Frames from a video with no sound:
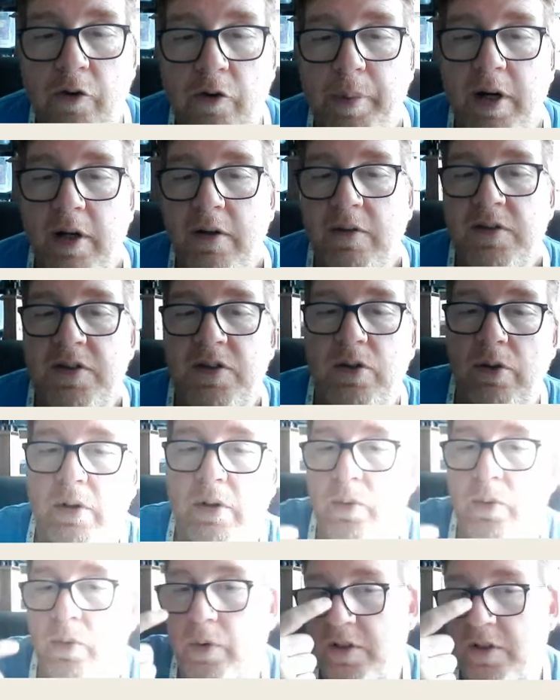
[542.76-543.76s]
a pair of
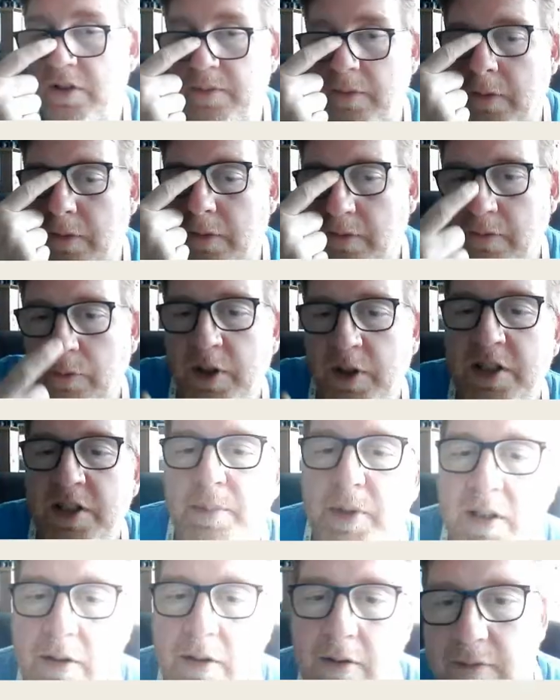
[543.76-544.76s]
Stuart
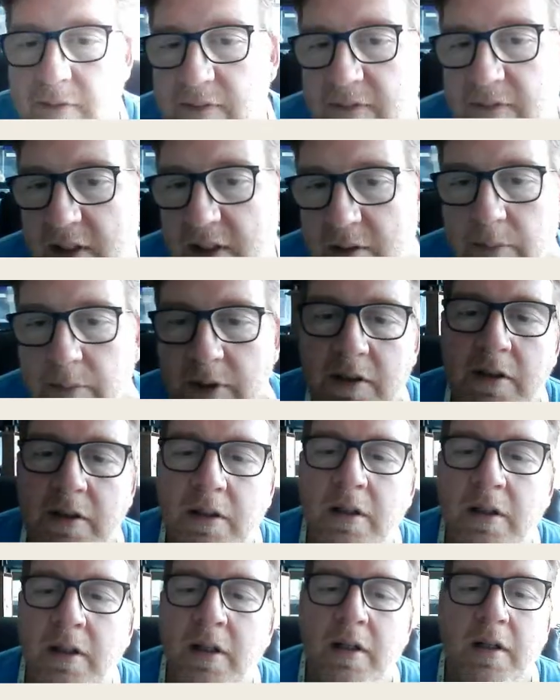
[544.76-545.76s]
Weitzman
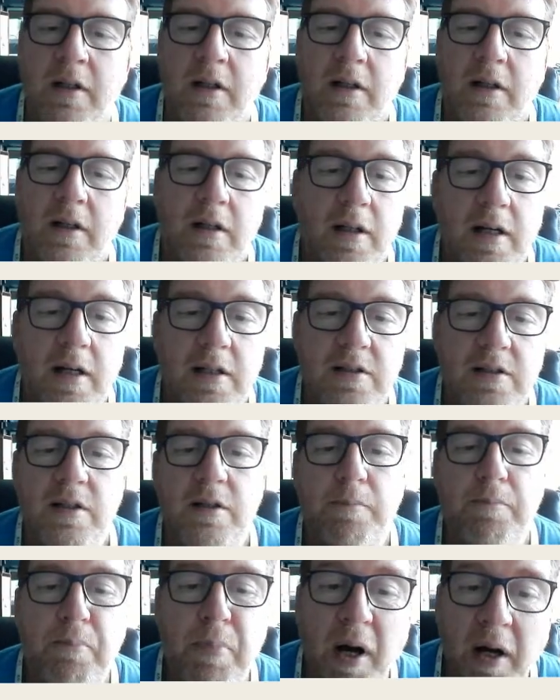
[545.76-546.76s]

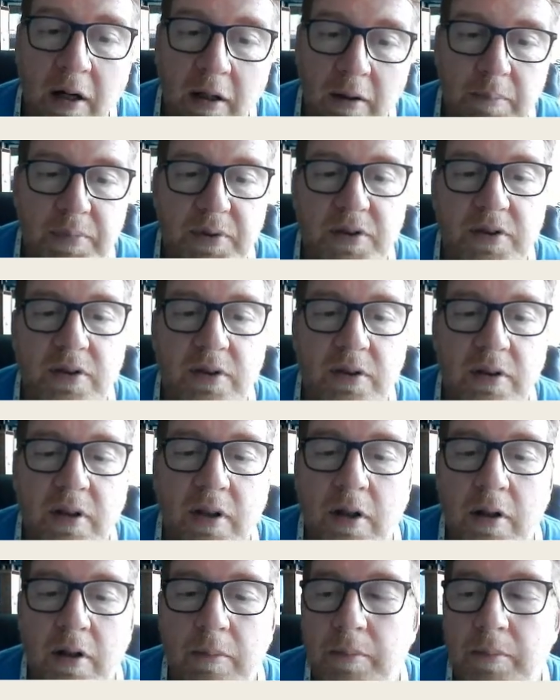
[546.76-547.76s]
classic pumps.
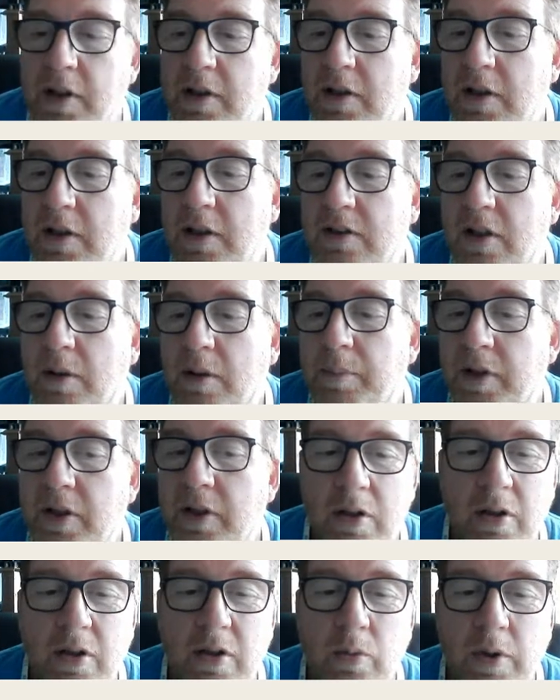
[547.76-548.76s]
Picked these up at the
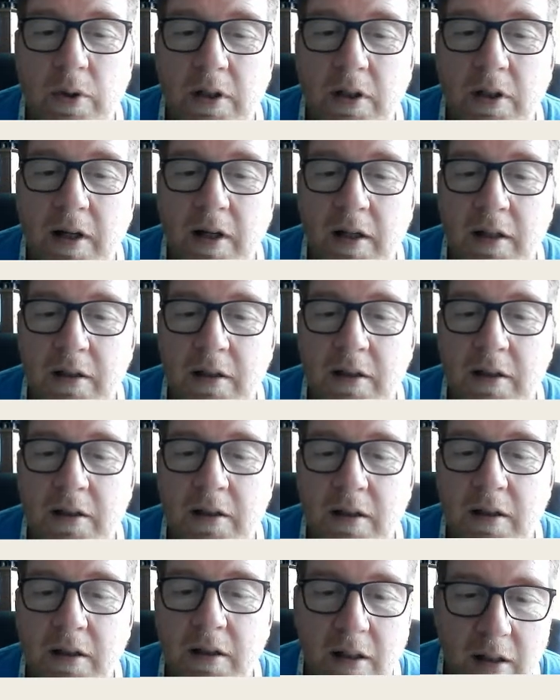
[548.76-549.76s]
Goodwill
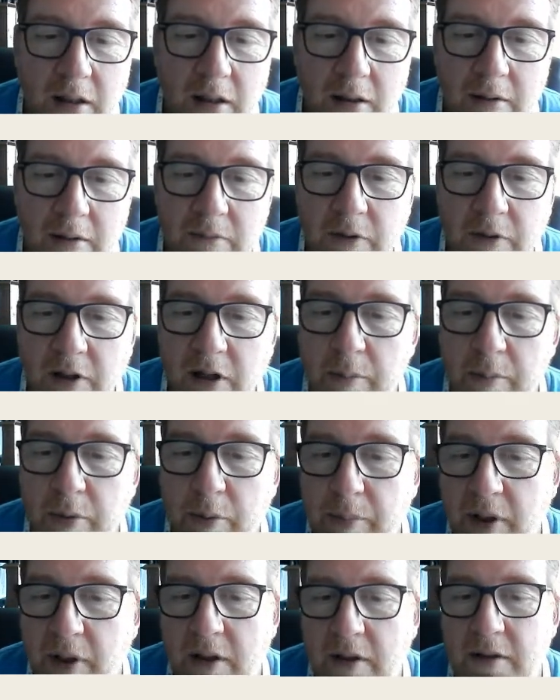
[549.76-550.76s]
outlet for a couple
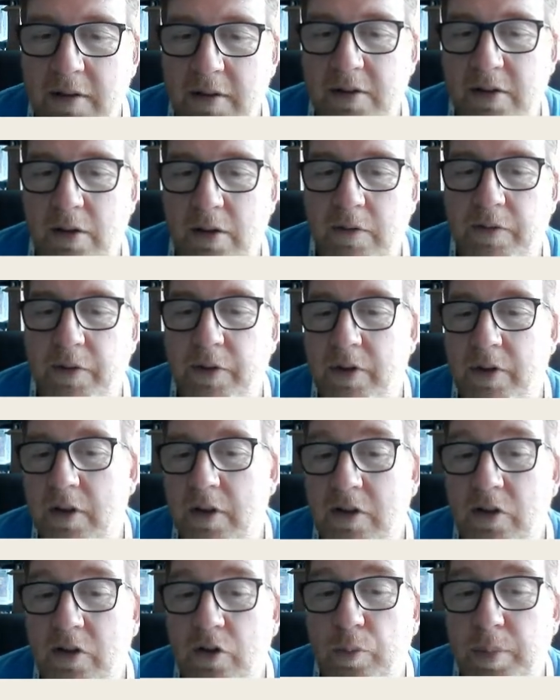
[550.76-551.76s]
bucks. Sold it for
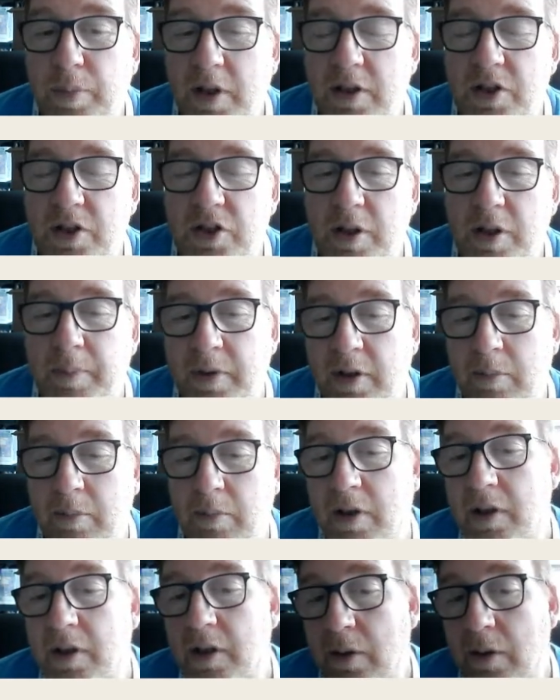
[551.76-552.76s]
32 plus shipping.
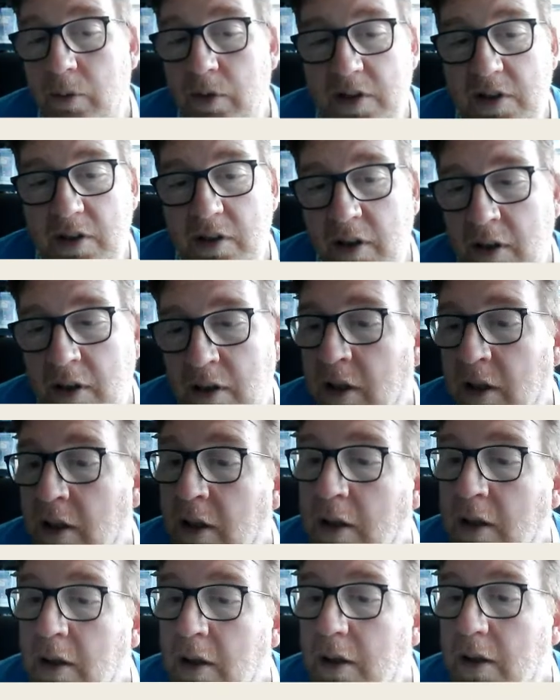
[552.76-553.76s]
But here, once again,
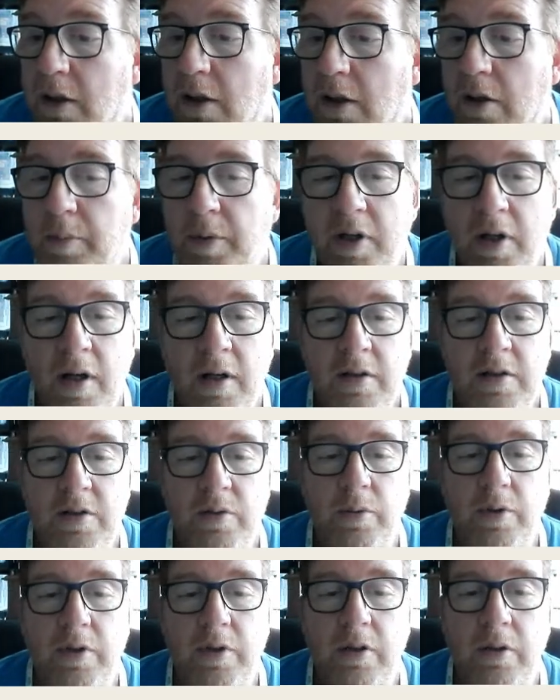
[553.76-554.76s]
gonna be honest
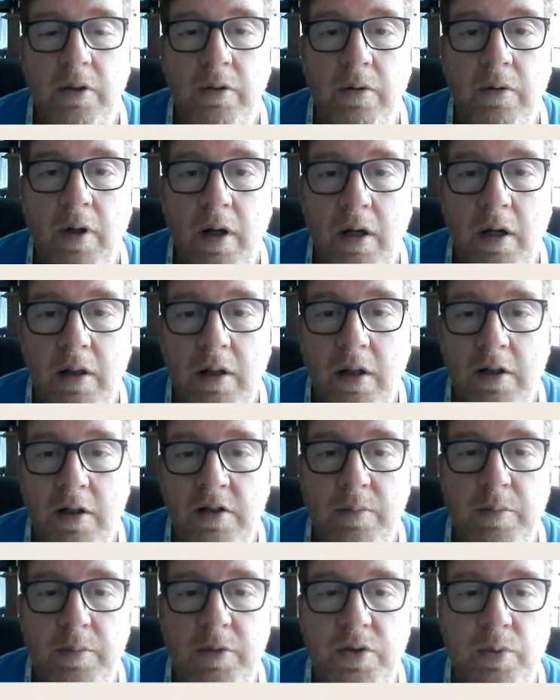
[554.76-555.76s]
with you,
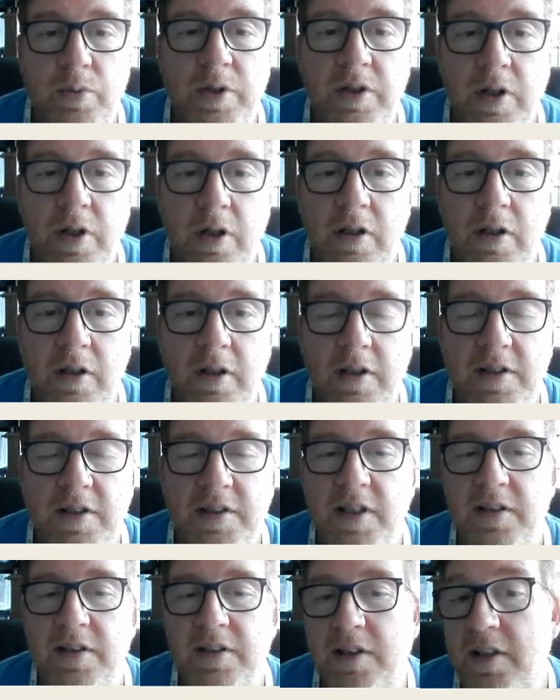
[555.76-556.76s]
customers returning it,
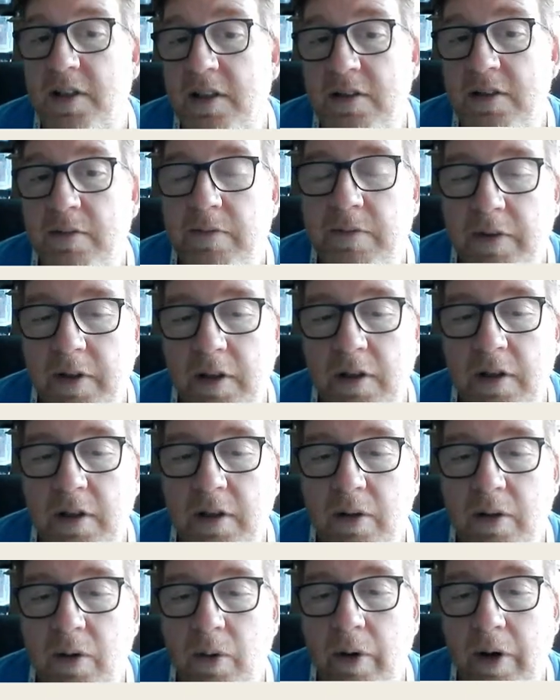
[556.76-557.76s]
says it doesn't fit.
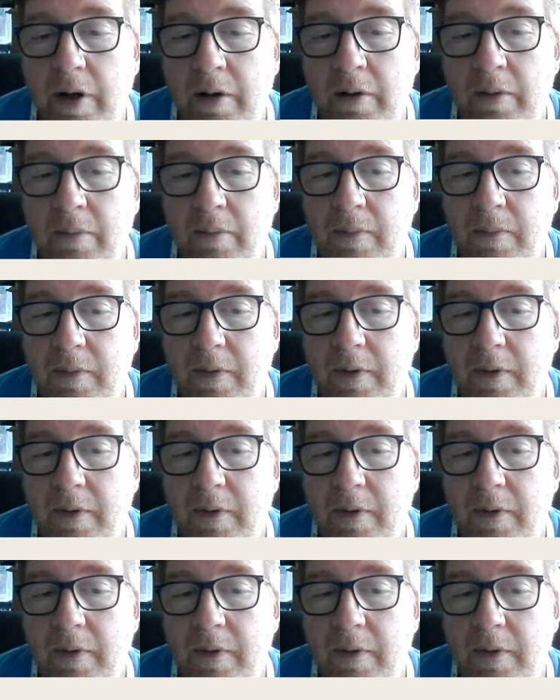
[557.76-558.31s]
Well,